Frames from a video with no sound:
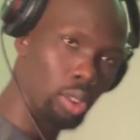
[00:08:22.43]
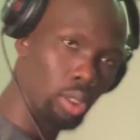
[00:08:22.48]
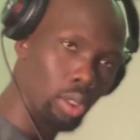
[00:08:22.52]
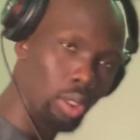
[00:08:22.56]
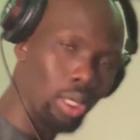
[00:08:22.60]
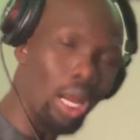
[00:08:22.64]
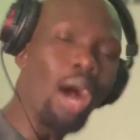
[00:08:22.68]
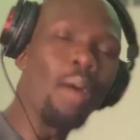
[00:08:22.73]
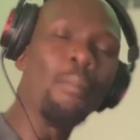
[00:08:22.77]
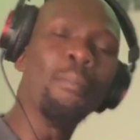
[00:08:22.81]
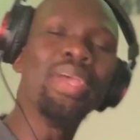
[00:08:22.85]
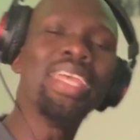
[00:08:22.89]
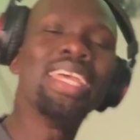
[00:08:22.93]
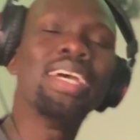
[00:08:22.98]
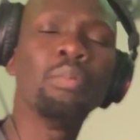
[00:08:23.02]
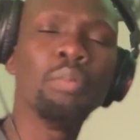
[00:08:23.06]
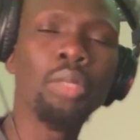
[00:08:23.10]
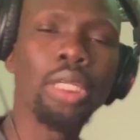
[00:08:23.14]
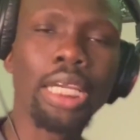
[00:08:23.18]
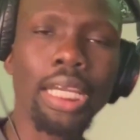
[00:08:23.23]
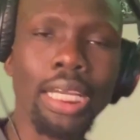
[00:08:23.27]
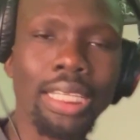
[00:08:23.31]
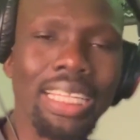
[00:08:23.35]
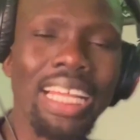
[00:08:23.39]
I'm him,
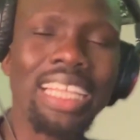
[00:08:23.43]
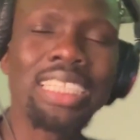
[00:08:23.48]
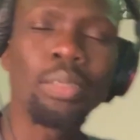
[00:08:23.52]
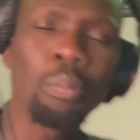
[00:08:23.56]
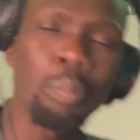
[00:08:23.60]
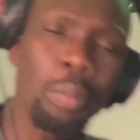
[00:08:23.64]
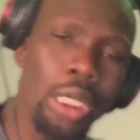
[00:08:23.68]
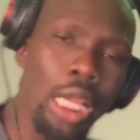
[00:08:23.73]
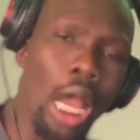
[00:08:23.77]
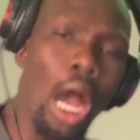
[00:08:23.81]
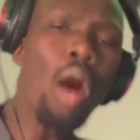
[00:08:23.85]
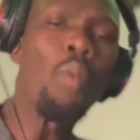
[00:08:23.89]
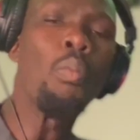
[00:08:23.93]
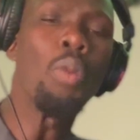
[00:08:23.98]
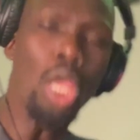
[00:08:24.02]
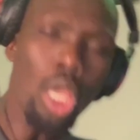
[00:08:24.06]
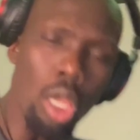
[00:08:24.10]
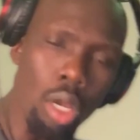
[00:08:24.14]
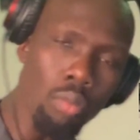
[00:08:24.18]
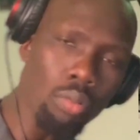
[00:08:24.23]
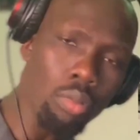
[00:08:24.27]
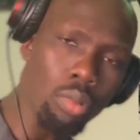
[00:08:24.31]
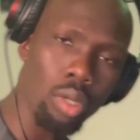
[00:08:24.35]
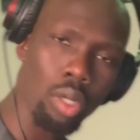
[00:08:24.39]
nigga. That's me. I'm
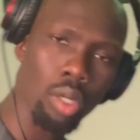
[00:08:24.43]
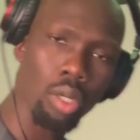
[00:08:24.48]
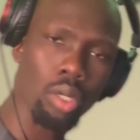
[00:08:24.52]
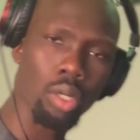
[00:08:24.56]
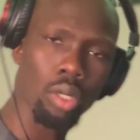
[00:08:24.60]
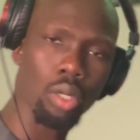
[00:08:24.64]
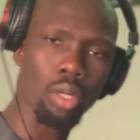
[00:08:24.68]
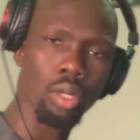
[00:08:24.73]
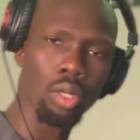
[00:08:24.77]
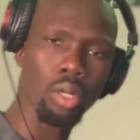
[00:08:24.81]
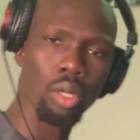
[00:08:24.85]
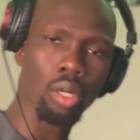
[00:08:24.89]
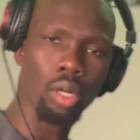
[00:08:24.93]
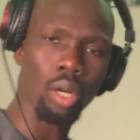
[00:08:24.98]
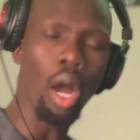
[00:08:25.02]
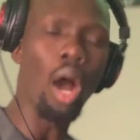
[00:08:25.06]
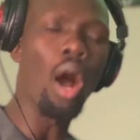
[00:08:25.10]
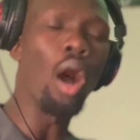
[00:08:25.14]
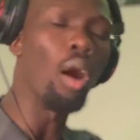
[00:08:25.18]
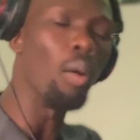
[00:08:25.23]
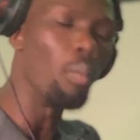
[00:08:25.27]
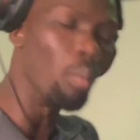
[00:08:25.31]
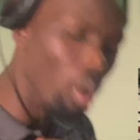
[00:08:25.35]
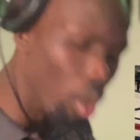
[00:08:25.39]
him.
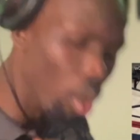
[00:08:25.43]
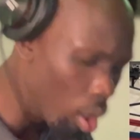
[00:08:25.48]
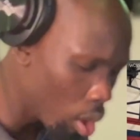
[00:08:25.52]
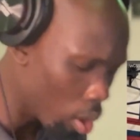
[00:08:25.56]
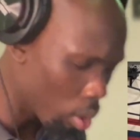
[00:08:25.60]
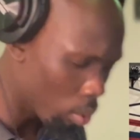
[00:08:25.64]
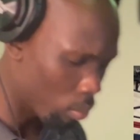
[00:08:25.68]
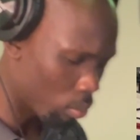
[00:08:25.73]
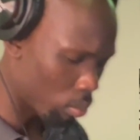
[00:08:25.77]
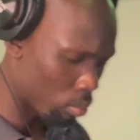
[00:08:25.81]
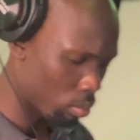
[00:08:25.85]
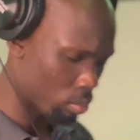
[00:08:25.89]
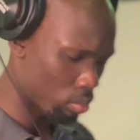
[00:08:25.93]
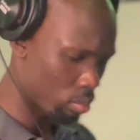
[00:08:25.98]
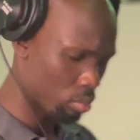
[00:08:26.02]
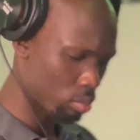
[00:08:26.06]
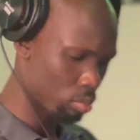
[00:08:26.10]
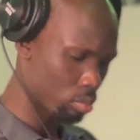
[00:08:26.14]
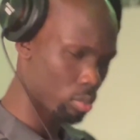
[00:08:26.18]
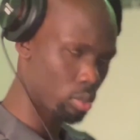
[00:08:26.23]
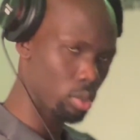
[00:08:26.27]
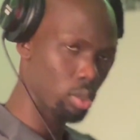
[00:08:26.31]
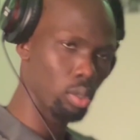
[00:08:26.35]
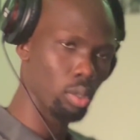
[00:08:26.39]
I'm him.
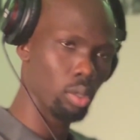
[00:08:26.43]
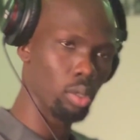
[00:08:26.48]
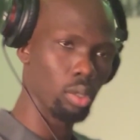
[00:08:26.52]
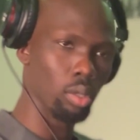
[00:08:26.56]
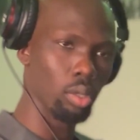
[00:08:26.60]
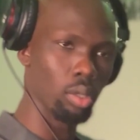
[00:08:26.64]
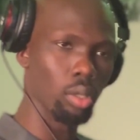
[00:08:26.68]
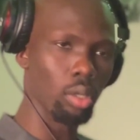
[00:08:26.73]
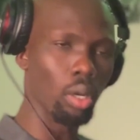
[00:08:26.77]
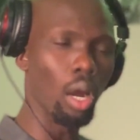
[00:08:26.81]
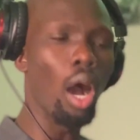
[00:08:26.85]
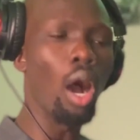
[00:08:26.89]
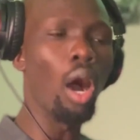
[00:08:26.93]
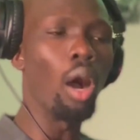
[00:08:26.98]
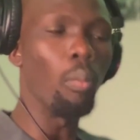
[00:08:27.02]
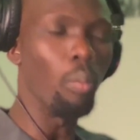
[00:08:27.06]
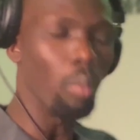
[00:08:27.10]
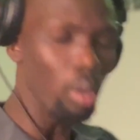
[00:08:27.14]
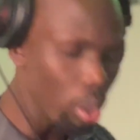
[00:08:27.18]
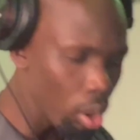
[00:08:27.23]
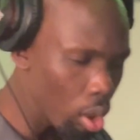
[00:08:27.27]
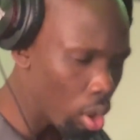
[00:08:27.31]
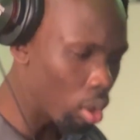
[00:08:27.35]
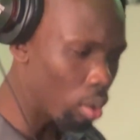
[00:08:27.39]
I'm
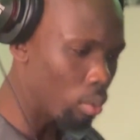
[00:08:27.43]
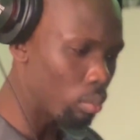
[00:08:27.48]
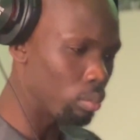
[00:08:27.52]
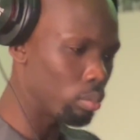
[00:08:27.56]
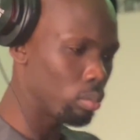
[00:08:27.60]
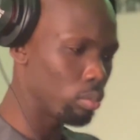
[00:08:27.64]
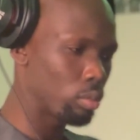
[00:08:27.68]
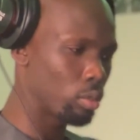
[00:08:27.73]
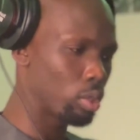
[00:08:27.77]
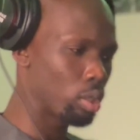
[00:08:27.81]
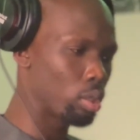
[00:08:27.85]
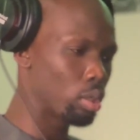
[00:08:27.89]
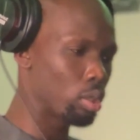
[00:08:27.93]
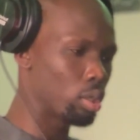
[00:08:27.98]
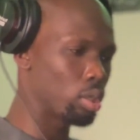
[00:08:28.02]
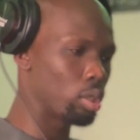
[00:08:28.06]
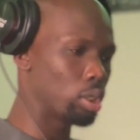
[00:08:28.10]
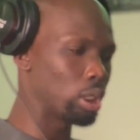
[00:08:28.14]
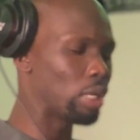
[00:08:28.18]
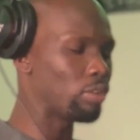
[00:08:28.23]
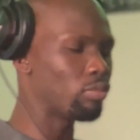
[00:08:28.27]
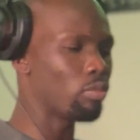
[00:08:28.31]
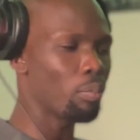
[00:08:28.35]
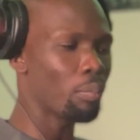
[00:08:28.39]
him.
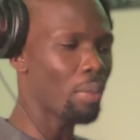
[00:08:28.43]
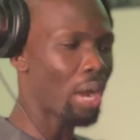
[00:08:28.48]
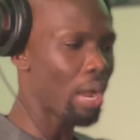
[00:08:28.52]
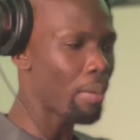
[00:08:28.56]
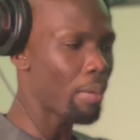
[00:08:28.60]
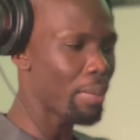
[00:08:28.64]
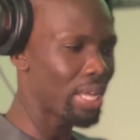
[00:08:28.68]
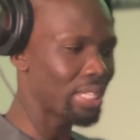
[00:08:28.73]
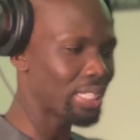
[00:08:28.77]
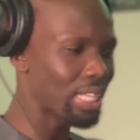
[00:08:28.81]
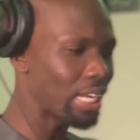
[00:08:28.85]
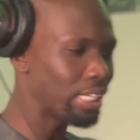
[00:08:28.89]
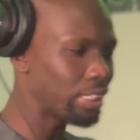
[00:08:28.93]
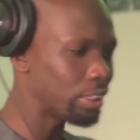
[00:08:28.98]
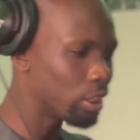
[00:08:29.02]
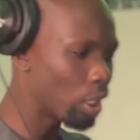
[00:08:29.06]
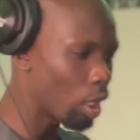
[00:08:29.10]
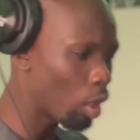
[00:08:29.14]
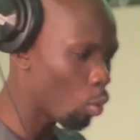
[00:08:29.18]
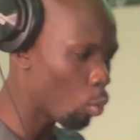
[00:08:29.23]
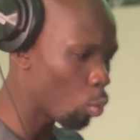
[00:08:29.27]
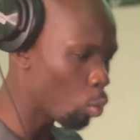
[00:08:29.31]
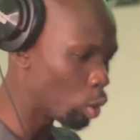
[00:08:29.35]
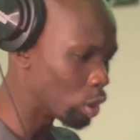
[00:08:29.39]
Never mind, man. That
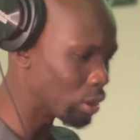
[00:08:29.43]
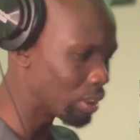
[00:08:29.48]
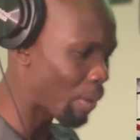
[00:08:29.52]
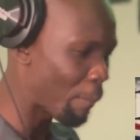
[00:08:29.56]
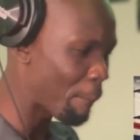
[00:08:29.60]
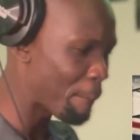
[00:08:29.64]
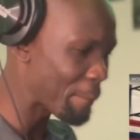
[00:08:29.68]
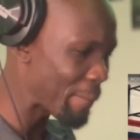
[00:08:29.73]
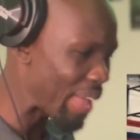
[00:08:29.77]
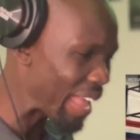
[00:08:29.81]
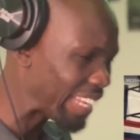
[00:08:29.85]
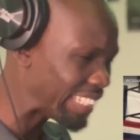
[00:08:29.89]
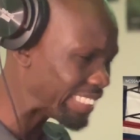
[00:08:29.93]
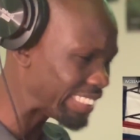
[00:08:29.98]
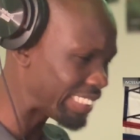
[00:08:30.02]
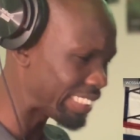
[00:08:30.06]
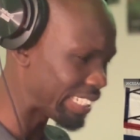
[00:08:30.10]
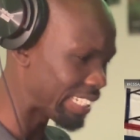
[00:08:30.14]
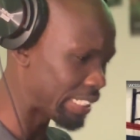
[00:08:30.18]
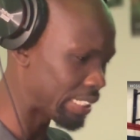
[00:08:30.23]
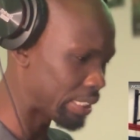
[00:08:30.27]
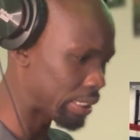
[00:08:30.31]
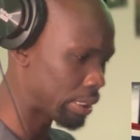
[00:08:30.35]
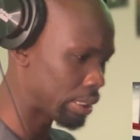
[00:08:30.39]
dunk was
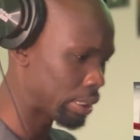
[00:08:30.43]
amazing.